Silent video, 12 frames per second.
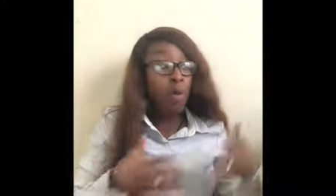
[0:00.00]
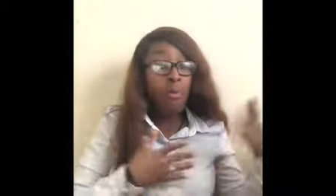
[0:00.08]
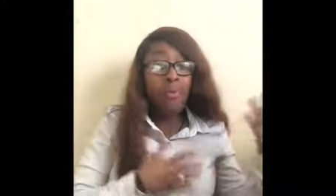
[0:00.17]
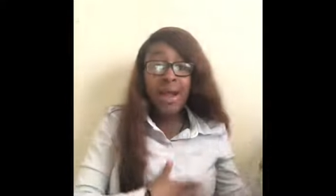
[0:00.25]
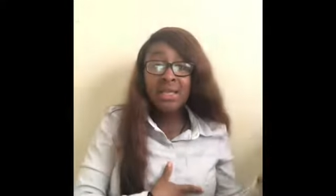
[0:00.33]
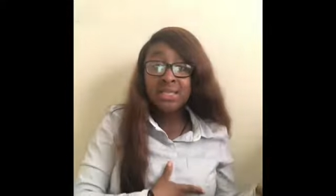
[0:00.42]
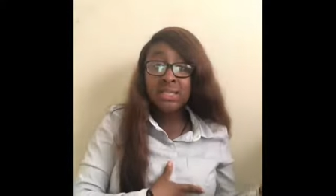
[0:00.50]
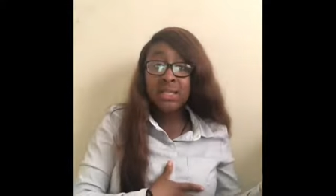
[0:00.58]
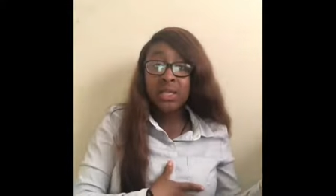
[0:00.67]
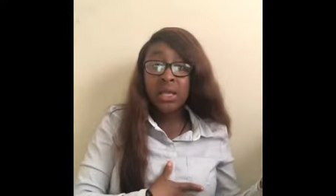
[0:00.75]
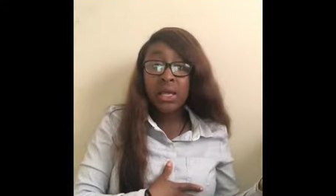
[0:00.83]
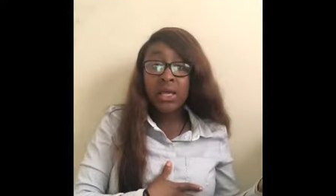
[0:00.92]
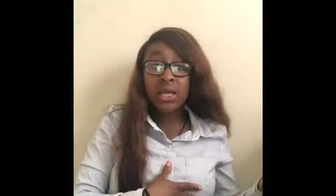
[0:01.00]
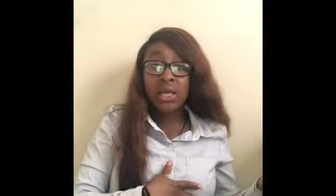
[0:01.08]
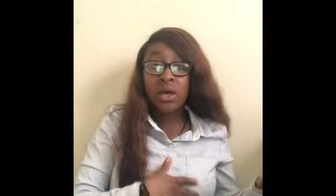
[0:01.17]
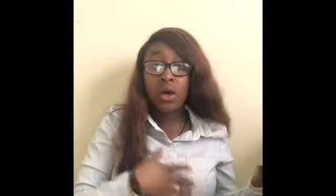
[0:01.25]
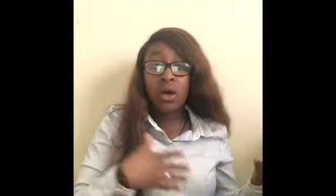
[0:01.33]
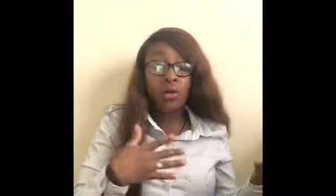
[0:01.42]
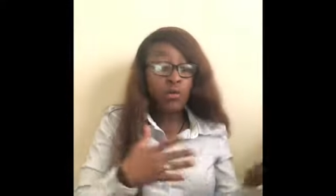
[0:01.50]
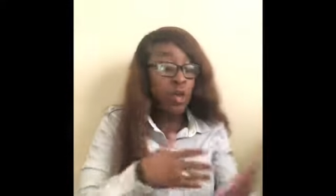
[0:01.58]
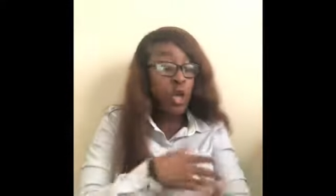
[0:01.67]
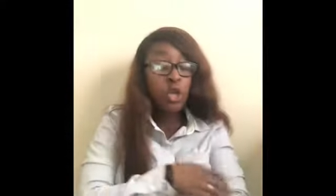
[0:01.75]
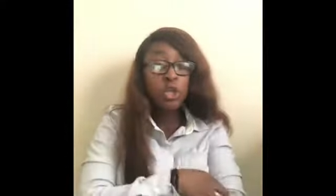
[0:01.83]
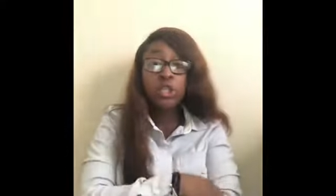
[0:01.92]
prices in London of
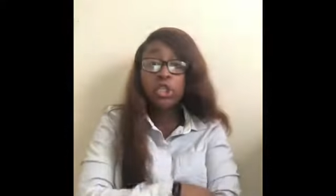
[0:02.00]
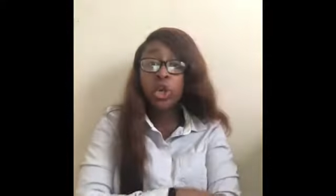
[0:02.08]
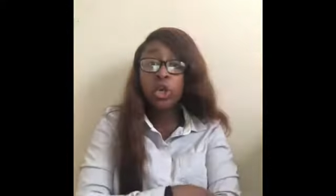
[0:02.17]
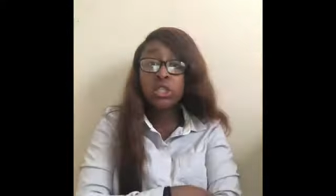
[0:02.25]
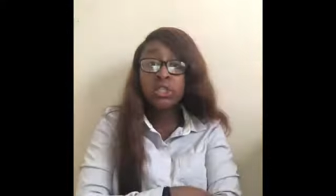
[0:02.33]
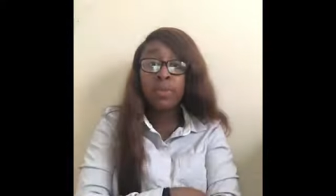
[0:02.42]
shirts